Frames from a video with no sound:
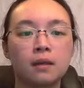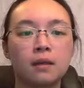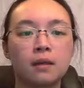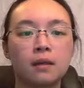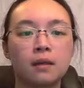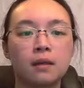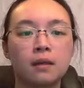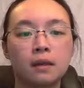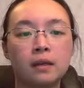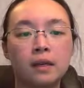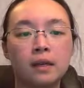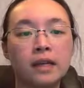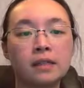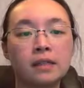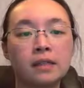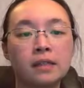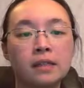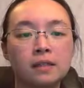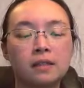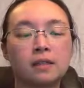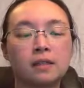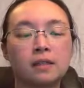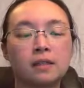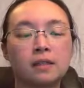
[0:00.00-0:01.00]

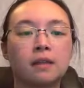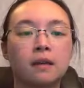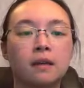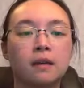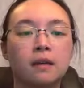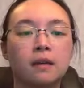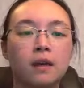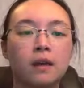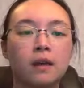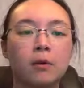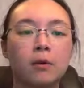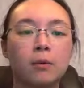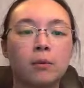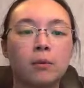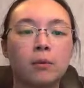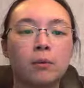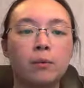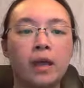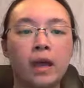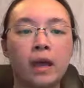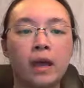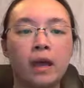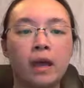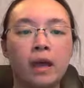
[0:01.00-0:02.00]
Next, we
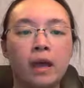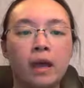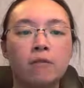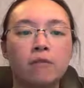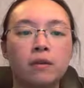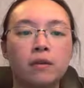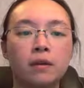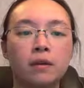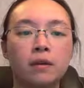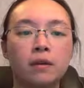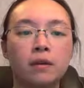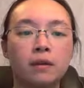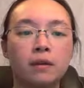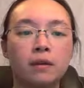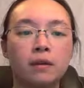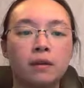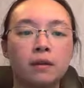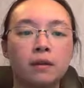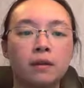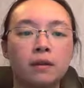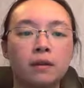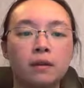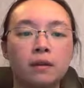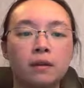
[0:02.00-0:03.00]
have
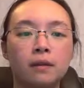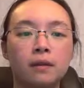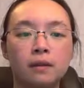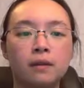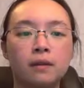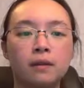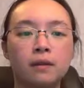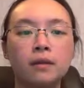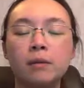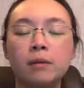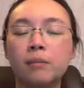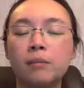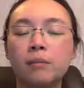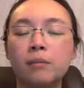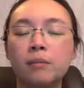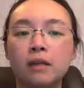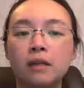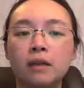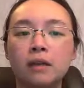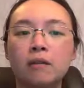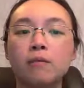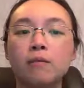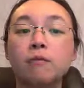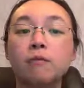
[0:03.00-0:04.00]
lipid
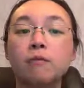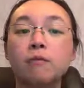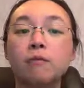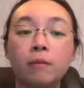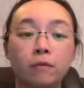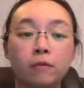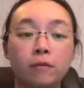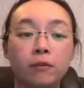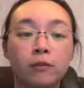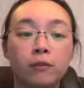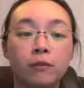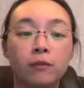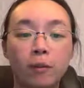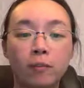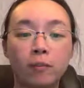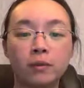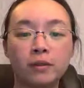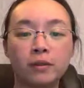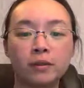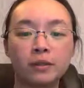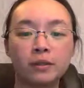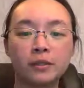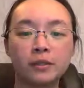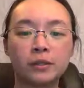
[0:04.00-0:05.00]
flip-flop.
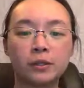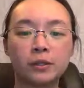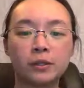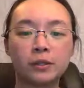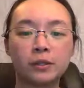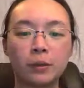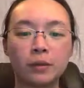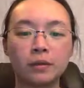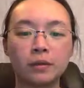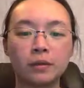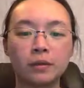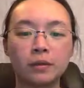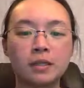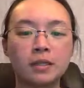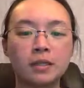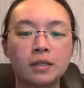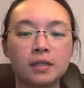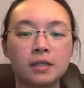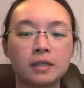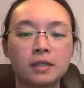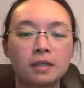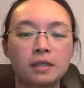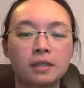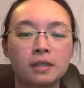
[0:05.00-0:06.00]
So this is